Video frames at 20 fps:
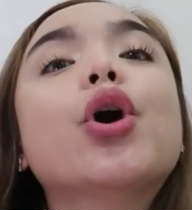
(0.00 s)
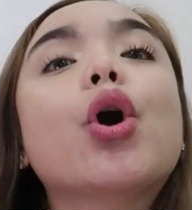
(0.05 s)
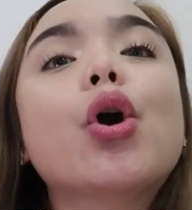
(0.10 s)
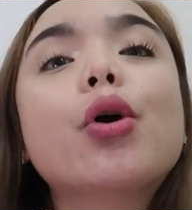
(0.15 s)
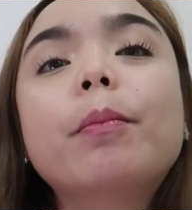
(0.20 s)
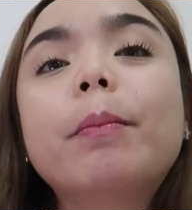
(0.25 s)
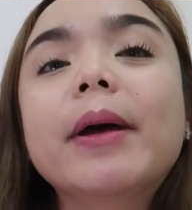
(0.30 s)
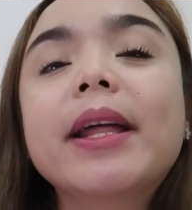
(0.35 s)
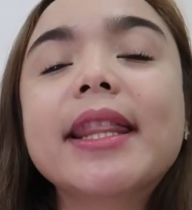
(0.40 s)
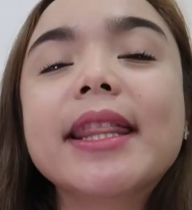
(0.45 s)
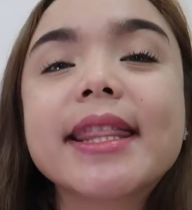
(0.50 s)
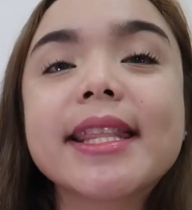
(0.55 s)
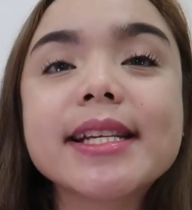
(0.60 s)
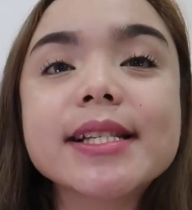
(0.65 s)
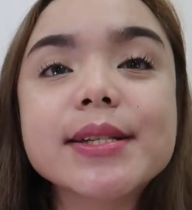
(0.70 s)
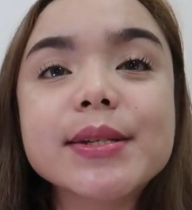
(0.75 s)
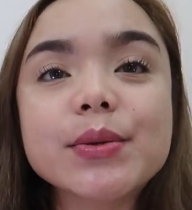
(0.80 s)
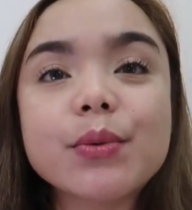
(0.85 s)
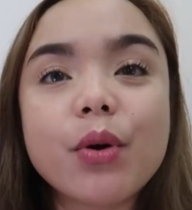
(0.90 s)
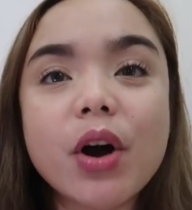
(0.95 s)
you open
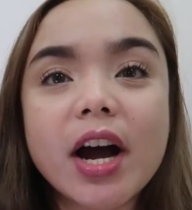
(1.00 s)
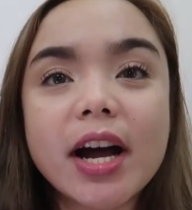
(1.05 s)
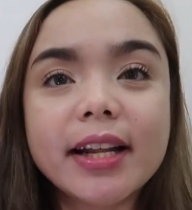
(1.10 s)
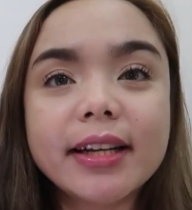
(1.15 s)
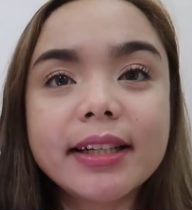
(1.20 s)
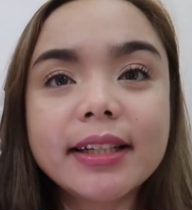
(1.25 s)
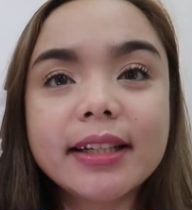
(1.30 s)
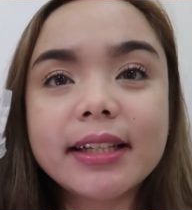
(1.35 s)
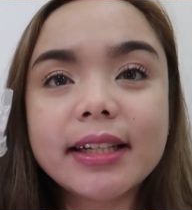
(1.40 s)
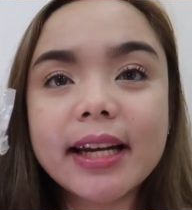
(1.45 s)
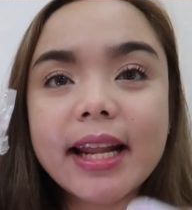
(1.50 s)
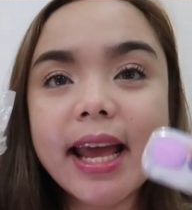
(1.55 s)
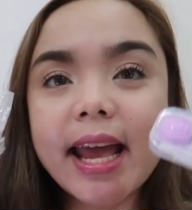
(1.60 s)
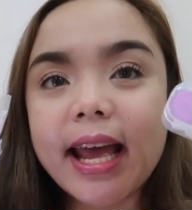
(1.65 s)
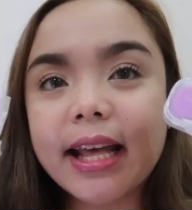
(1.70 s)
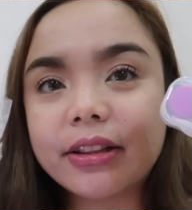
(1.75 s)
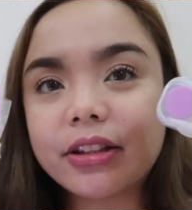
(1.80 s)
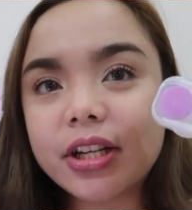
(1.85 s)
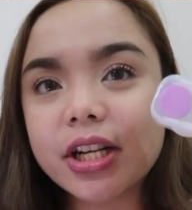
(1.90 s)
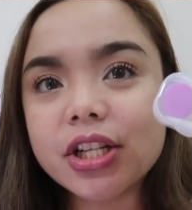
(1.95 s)
this one,
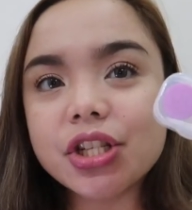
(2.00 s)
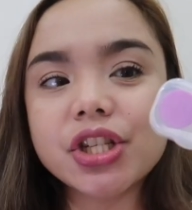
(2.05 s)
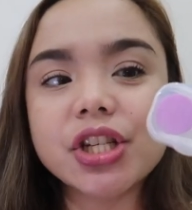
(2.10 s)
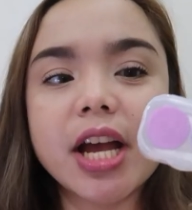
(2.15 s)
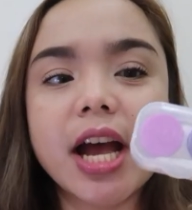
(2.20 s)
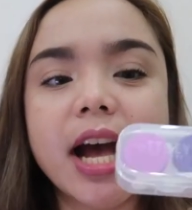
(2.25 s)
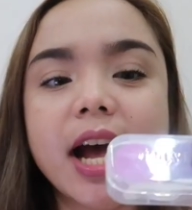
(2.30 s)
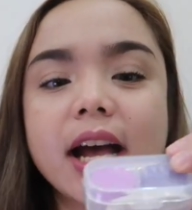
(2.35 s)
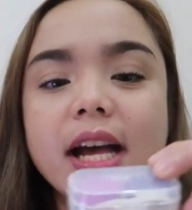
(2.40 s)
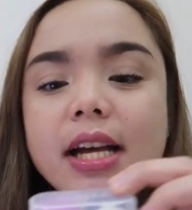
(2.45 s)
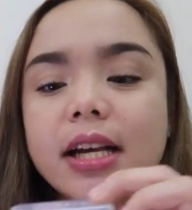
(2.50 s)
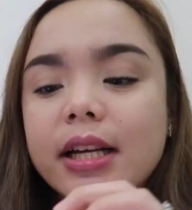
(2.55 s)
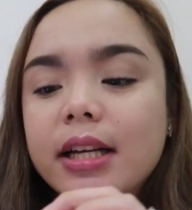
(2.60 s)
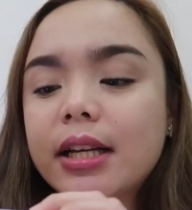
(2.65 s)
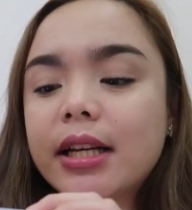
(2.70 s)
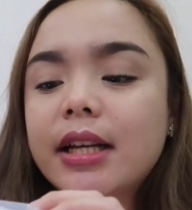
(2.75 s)
eto na siya.